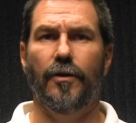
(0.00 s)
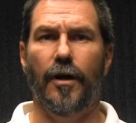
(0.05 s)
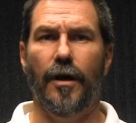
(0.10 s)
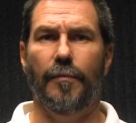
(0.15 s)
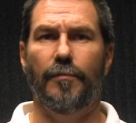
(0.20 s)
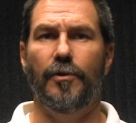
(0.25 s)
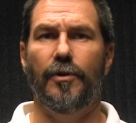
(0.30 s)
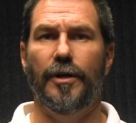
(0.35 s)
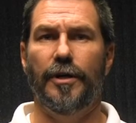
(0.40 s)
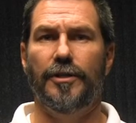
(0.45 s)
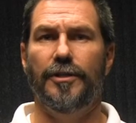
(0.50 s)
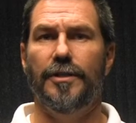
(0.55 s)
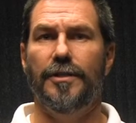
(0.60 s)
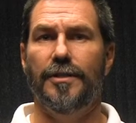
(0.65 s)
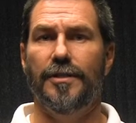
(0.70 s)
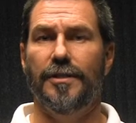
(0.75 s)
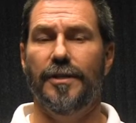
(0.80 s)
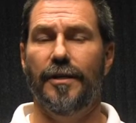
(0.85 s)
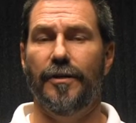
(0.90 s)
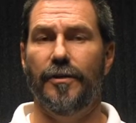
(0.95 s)
Operations
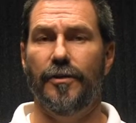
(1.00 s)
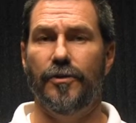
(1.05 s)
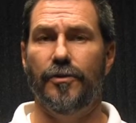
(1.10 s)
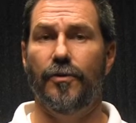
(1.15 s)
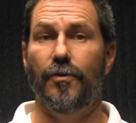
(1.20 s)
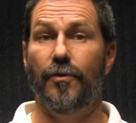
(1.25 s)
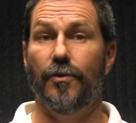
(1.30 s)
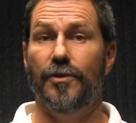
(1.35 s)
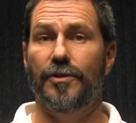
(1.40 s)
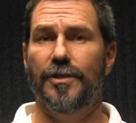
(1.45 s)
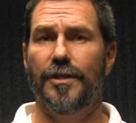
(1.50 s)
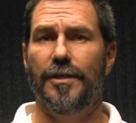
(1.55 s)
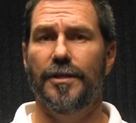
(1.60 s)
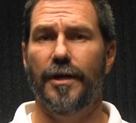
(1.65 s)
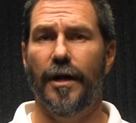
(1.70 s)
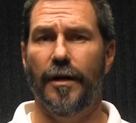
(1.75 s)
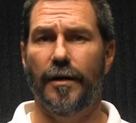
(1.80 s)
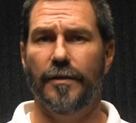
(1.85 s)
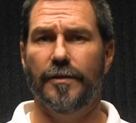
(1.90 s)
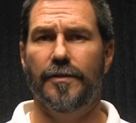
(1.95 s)
Centers, or
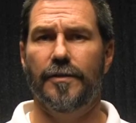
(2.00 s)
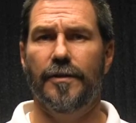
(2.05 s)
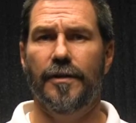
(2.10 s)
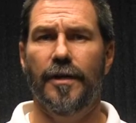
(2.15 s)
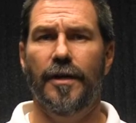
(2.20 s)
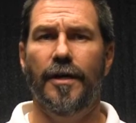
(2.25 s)
CTOCs,